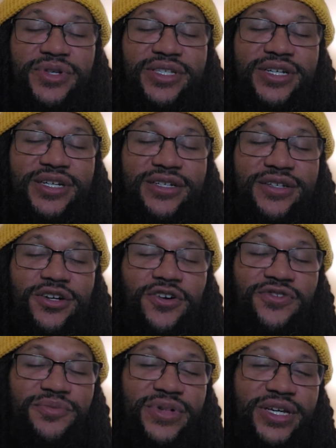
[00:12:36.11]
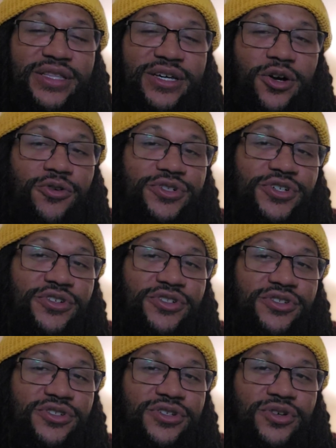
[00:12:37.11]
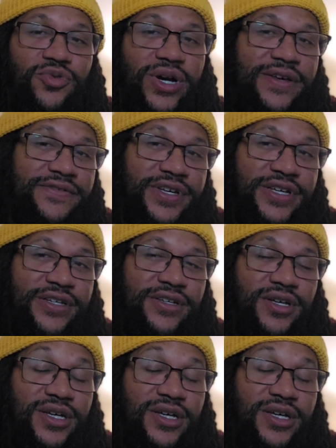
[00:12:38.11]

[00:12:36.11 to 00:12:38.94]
he's going to go from being the Ocho to the Nueve,